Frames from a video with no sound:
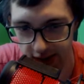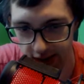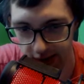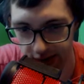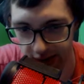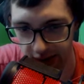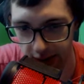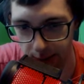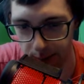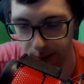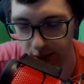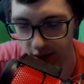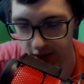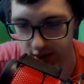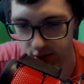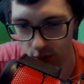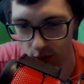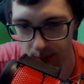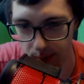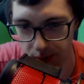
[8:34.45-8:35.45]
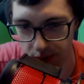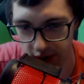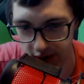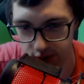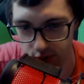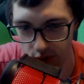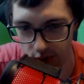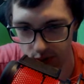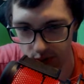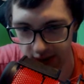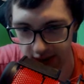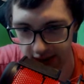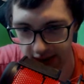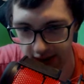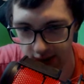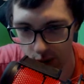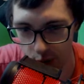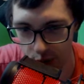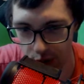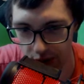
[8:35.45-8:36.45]
They get +1/+1 when they
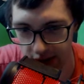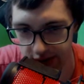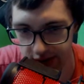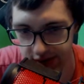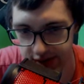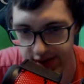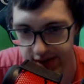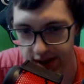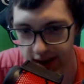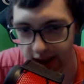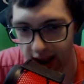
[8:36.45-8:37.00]
kill things.